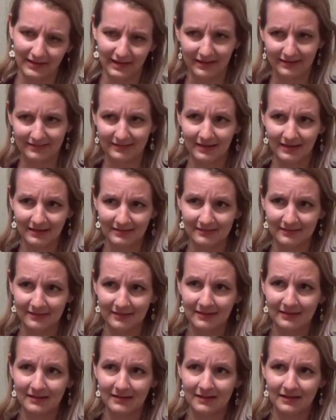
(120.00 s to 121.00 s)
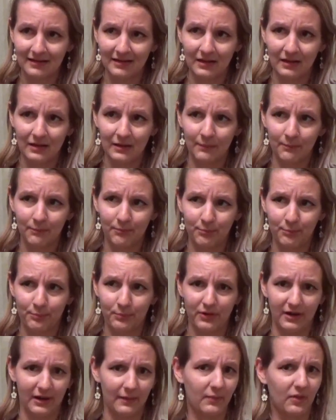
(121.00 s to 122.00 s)
like that.
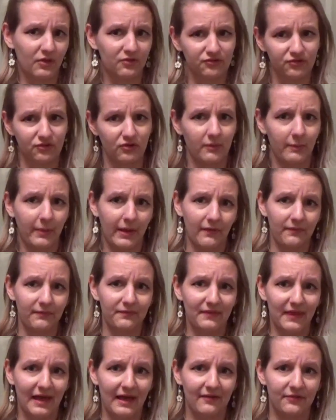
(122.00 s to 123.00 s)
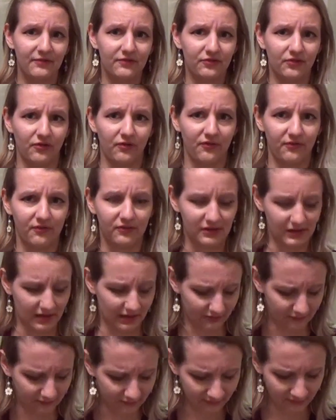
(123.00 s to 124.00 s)
But I'm not sure about that just
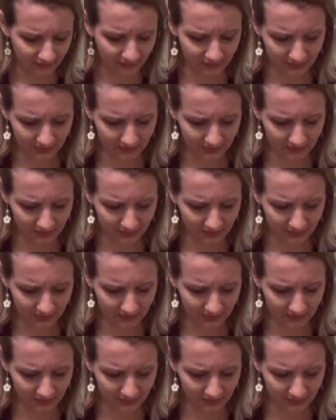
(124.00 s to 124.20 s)
yet.